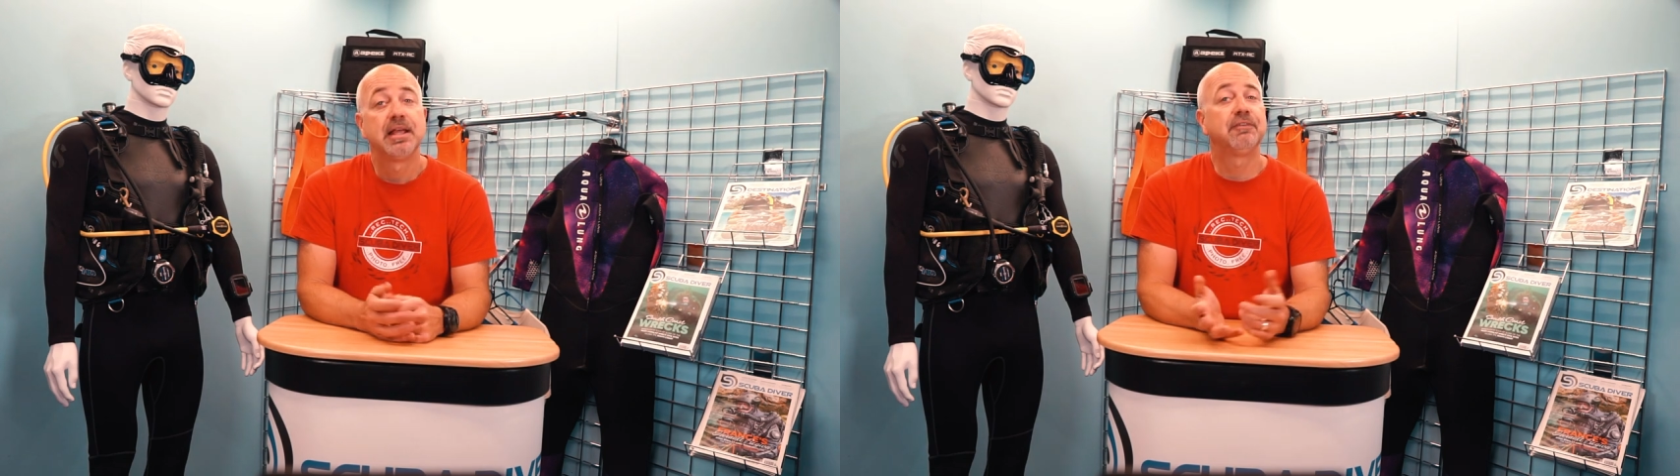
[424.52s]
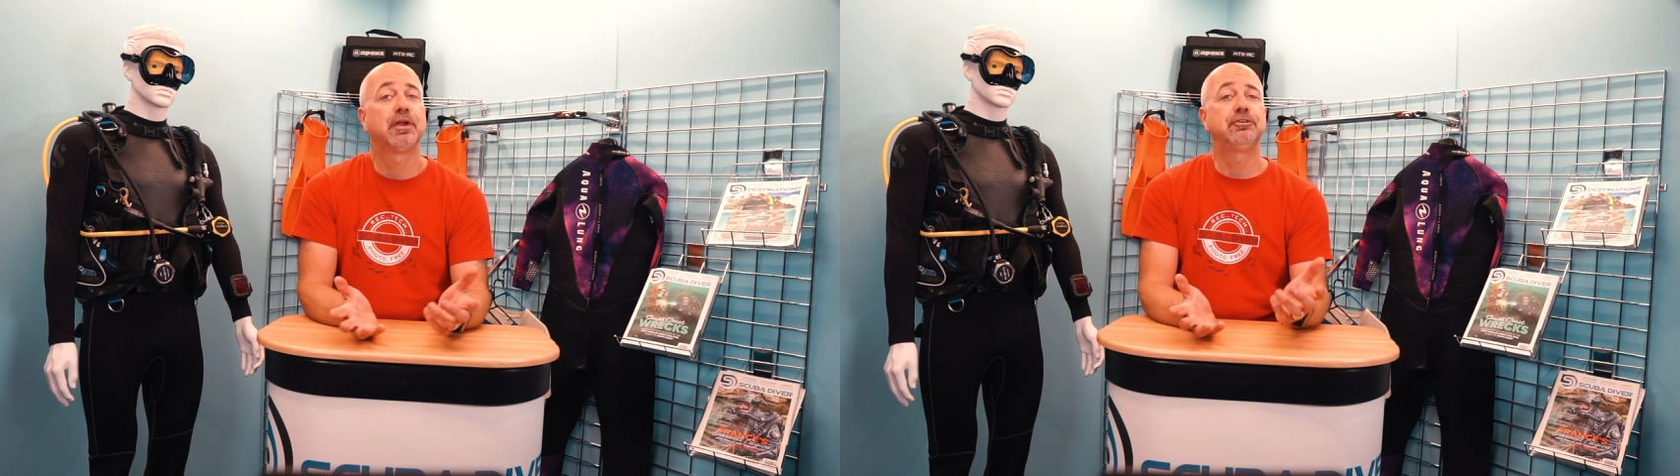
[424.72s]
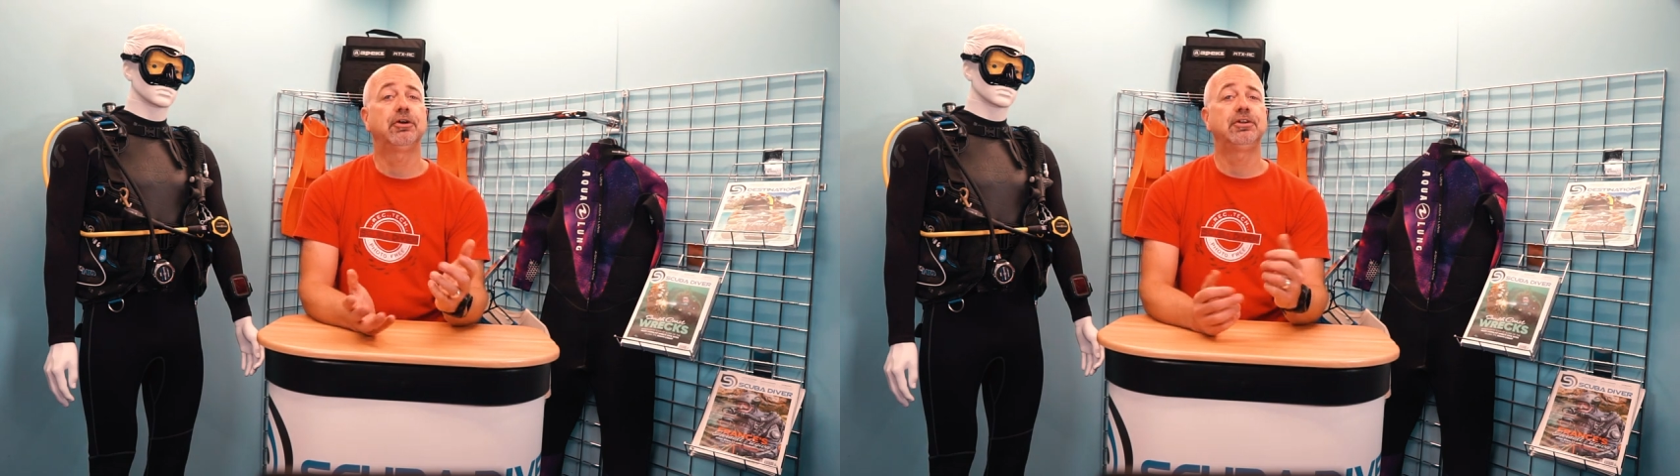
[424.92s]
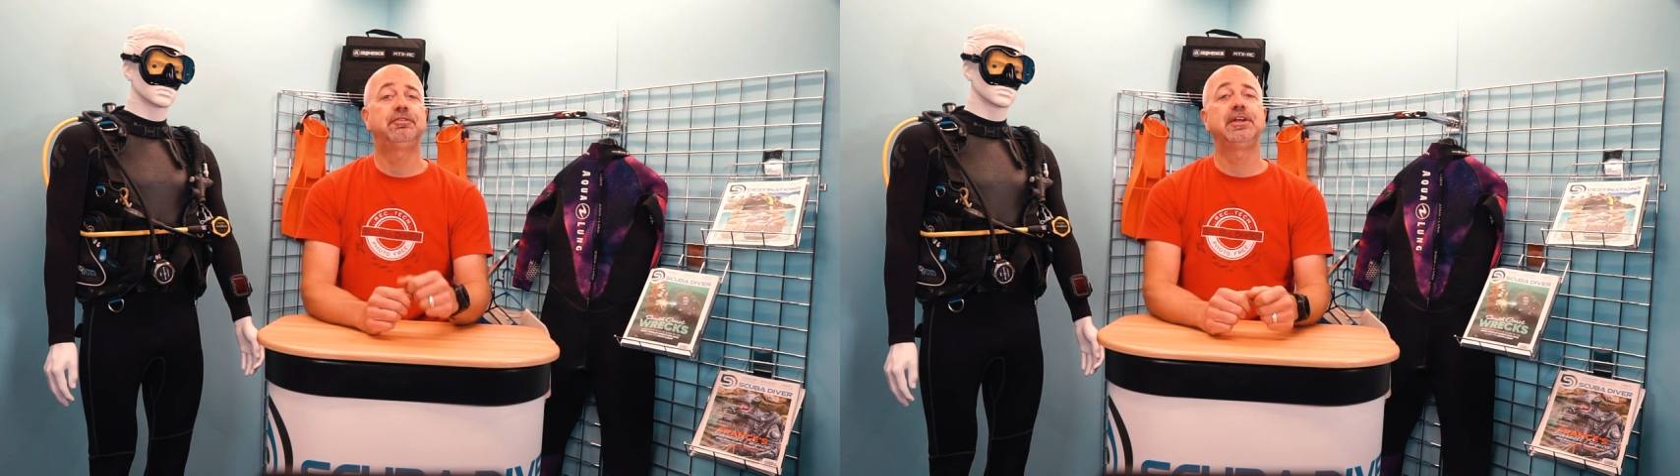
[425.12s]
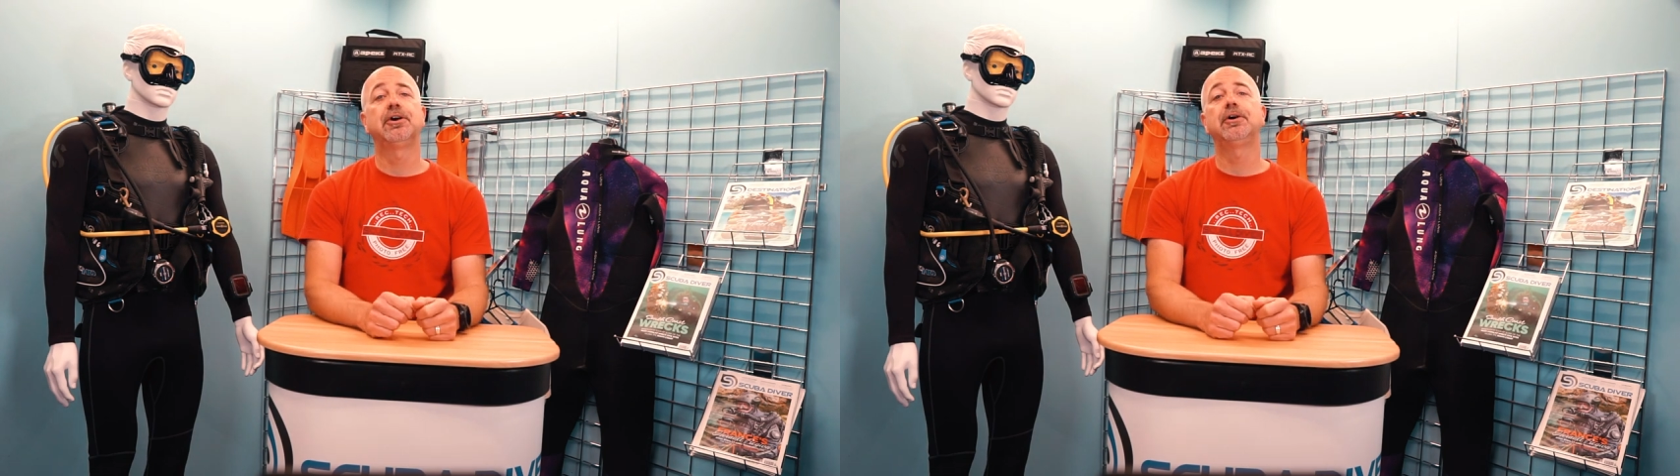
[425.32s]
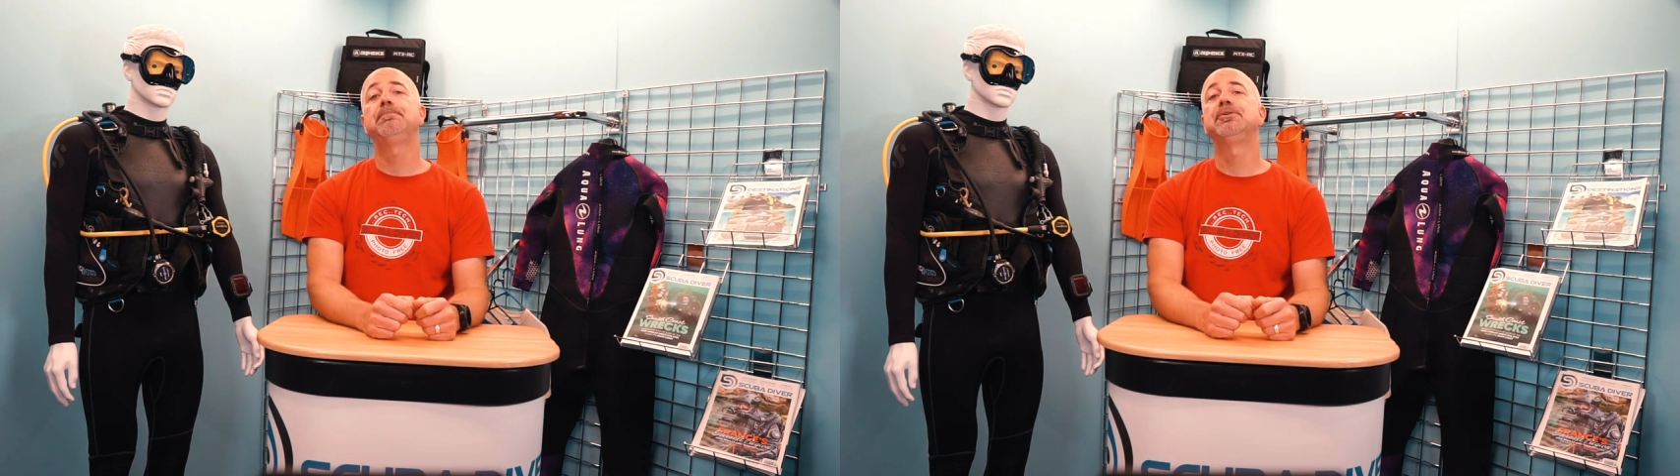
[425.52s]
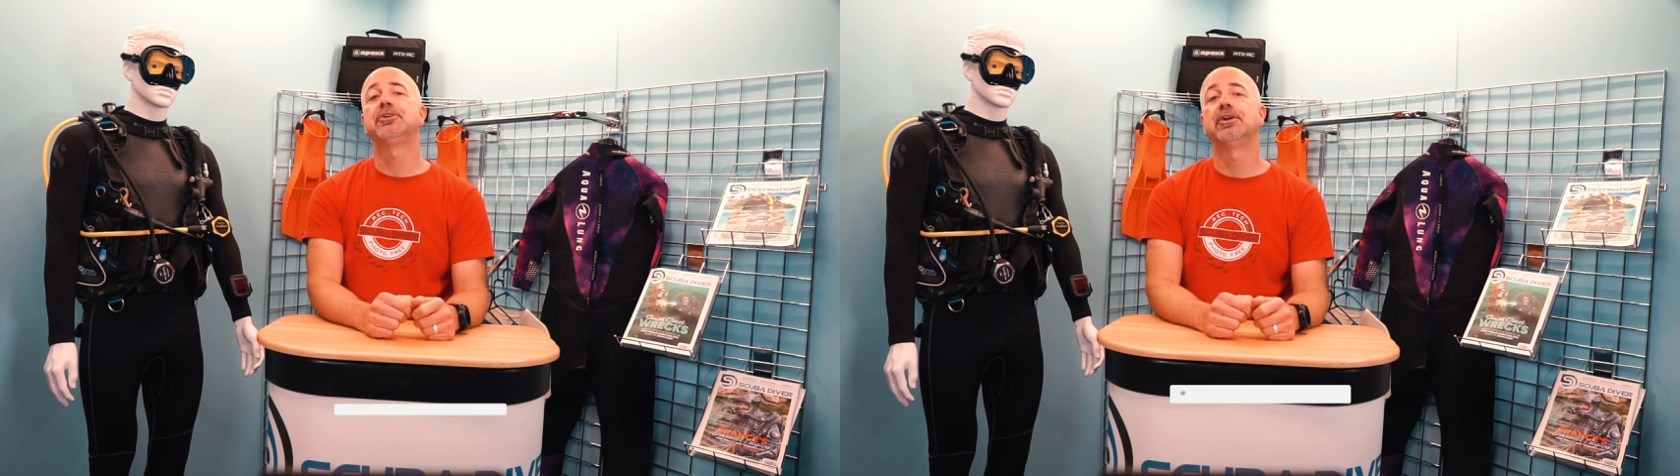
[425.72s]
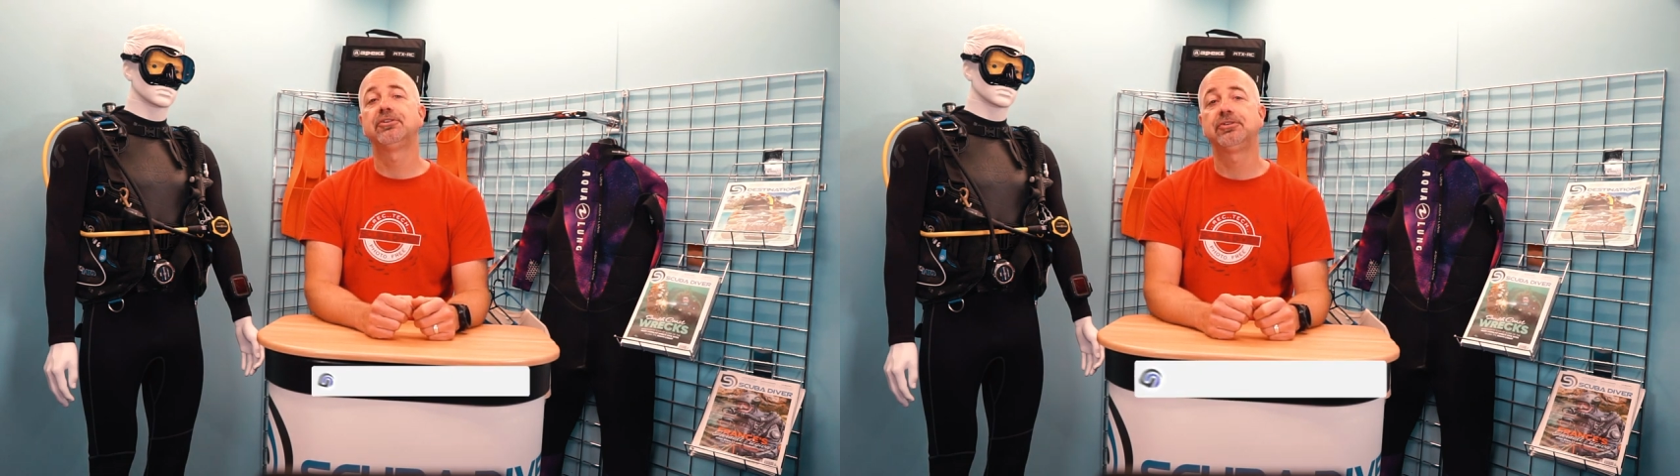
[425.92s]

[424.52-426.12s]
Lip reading: If you enjoyed this video, be sure to